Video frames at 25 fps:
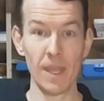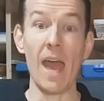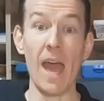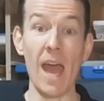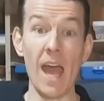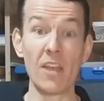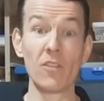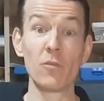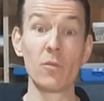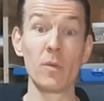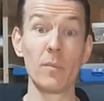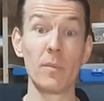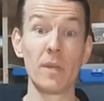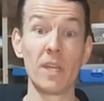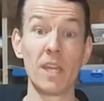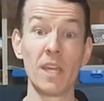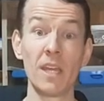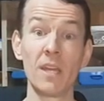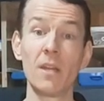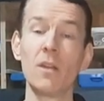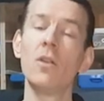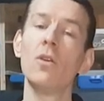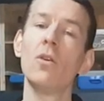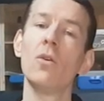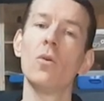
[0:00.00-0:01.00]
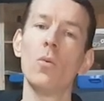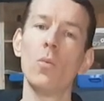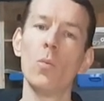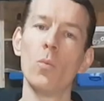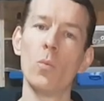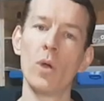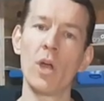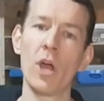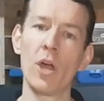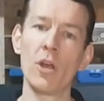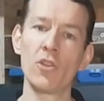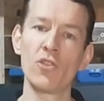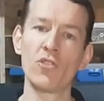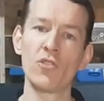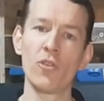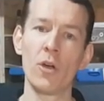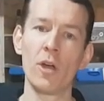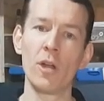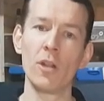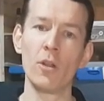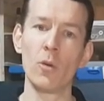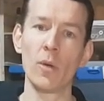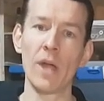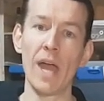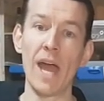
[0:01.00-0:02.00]
As we begin, we're going to
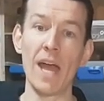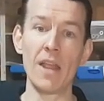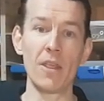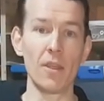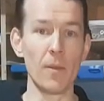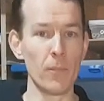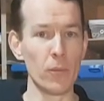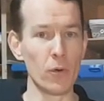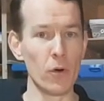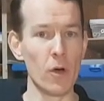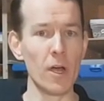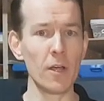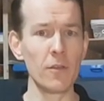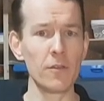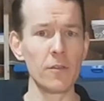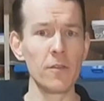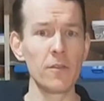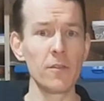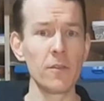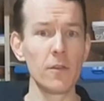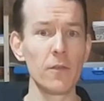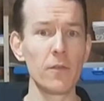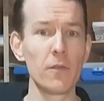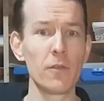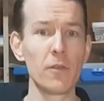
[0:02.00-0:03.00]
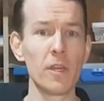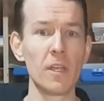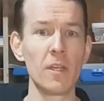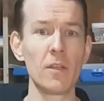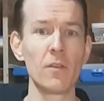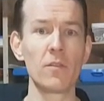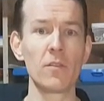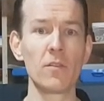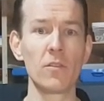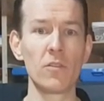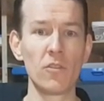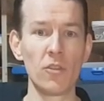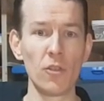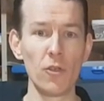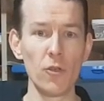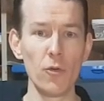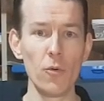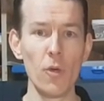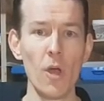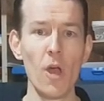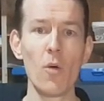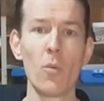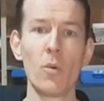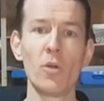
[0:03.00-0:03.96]
try and look at the prices of things too,